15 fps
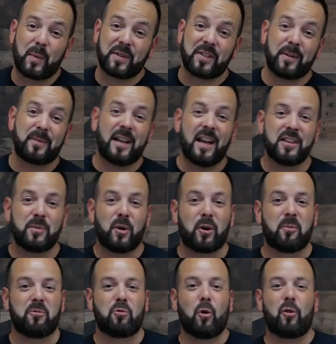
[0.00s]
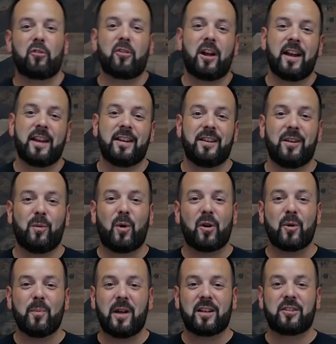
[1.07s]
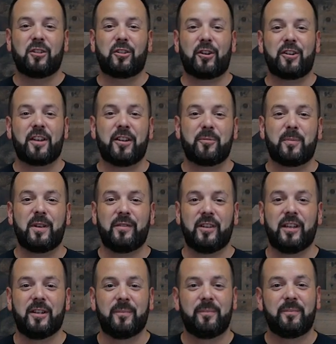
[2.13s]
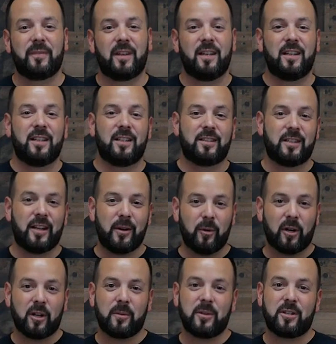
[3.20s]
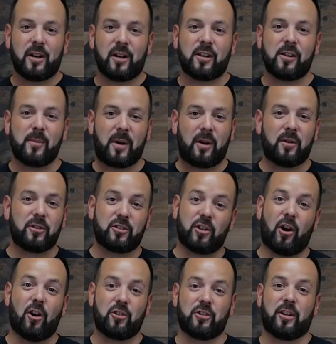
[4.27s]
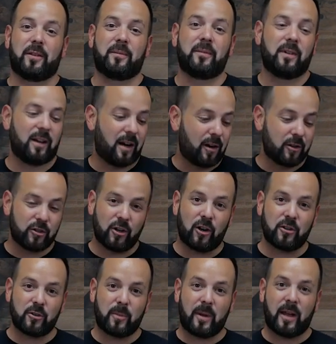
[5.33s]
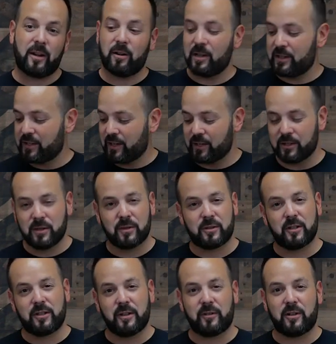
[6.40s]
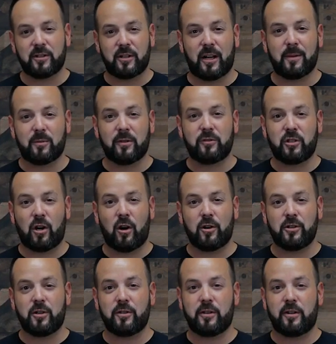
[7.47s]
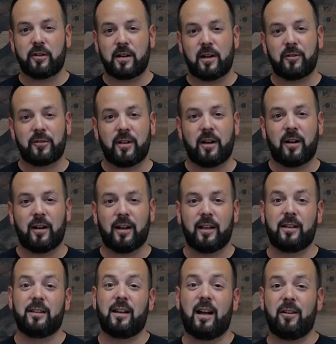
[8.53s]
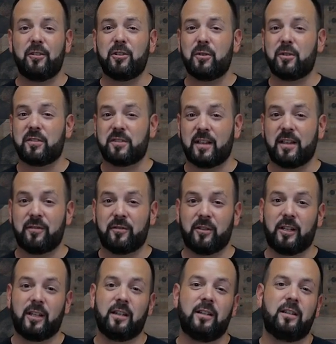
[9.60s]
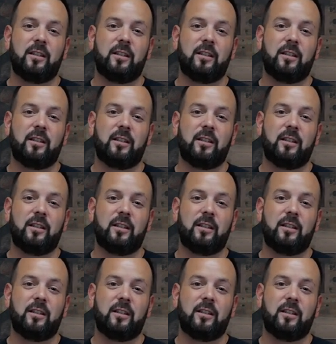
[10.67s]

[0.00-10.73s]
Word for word: What's up guys, welcome to Rotor Riot and welcome back to Learn to FPV. Today we're going to be talking about charging, how to charge your batteries, how to use the different types of chargers that are out there, and how to do it safely.